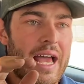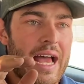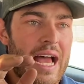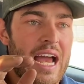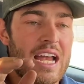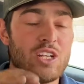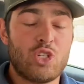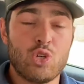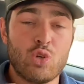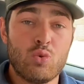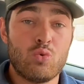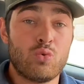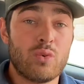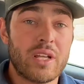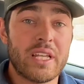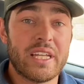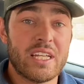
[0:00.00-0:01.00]
I do
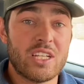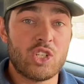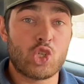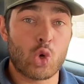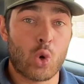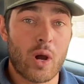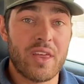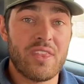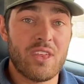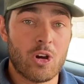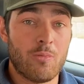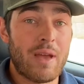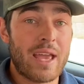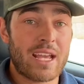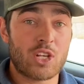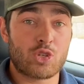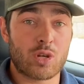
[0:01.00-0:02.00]
really enjoy the
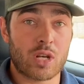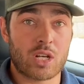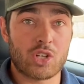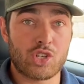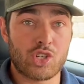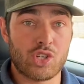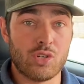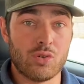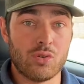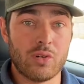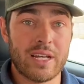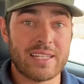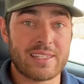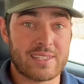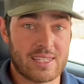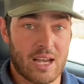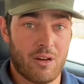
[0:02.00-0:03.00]
Omega trigger shoe
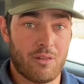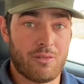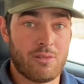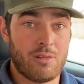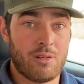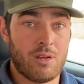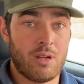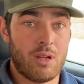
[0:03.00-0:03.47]
itself.